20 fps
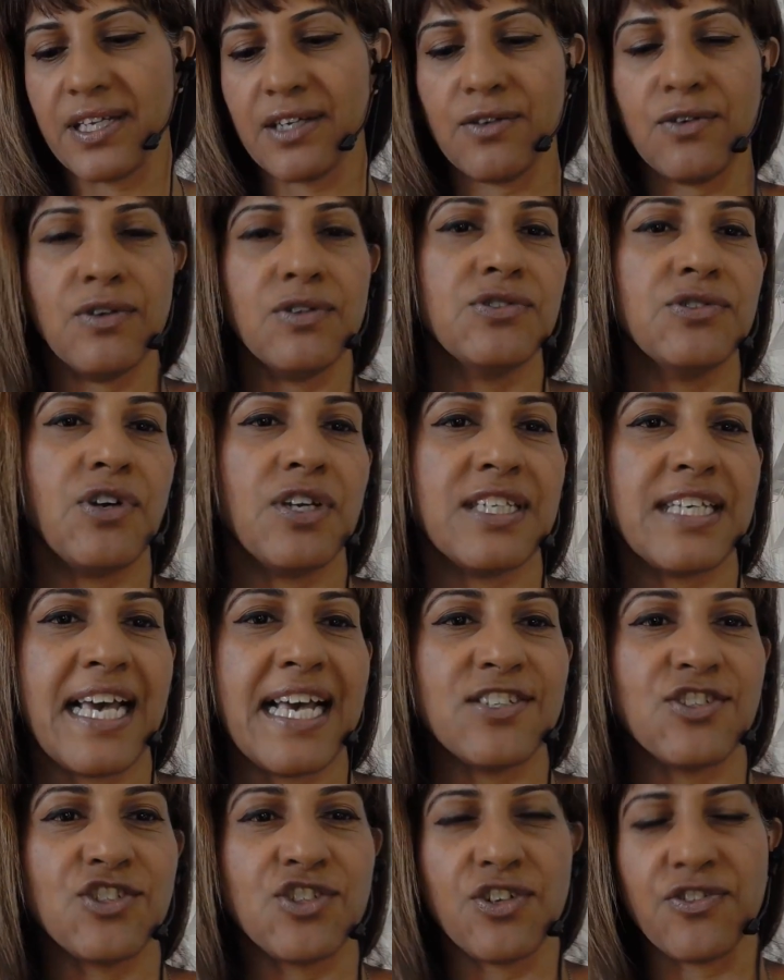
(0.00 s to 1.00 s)
A good daughter
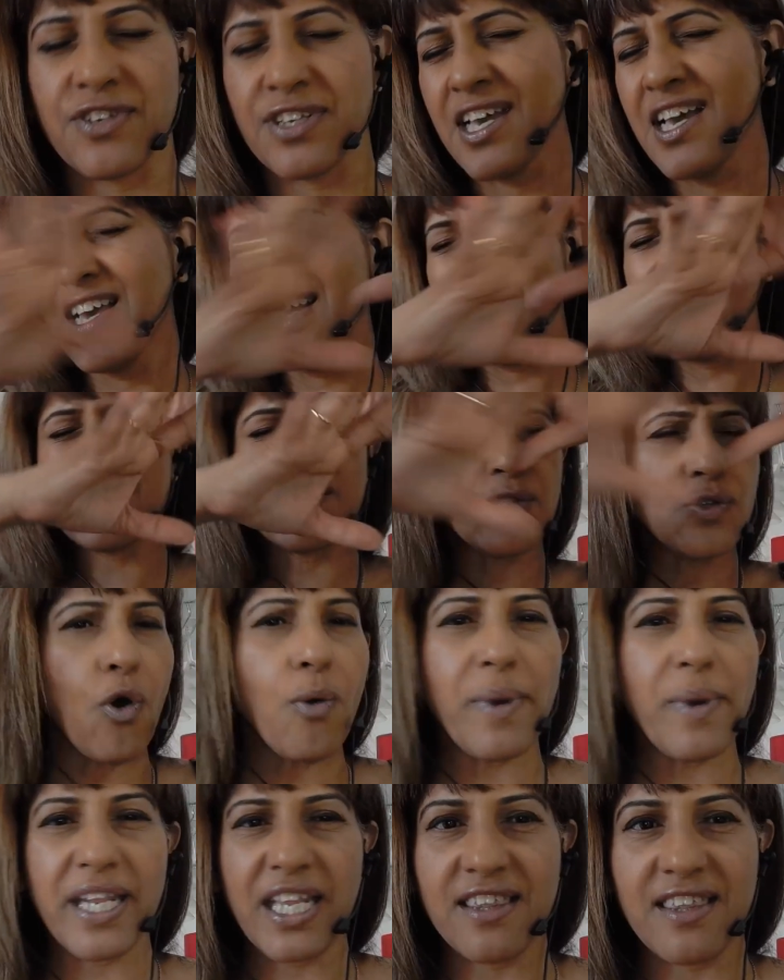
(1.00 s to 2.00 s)
has children. There's so
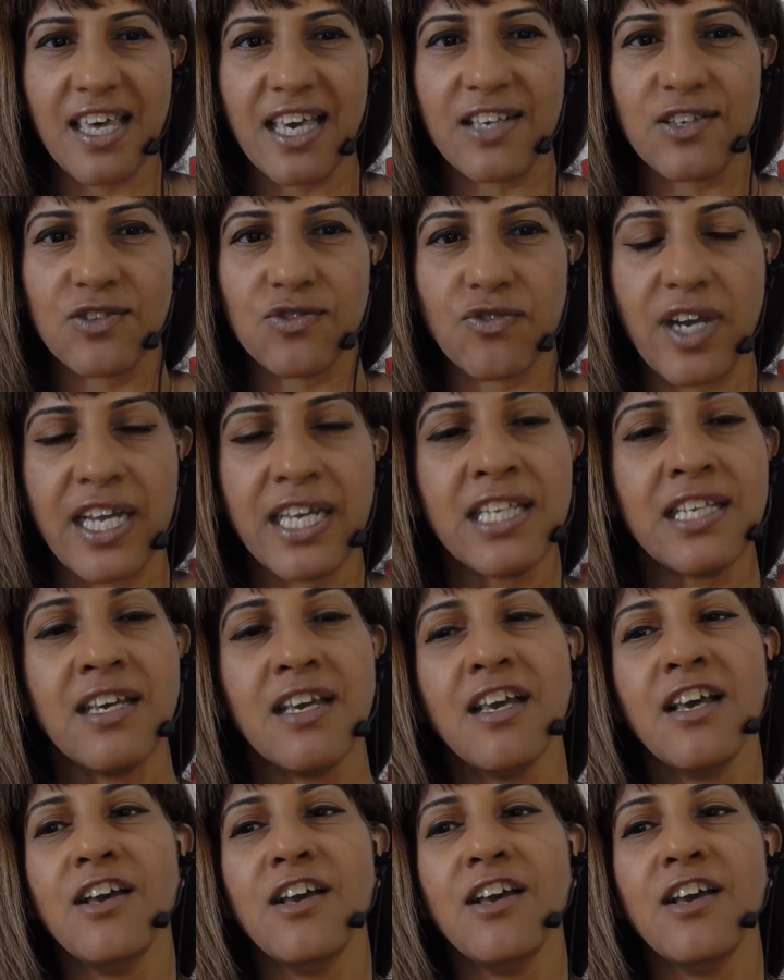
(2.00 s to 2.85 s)
many things, right?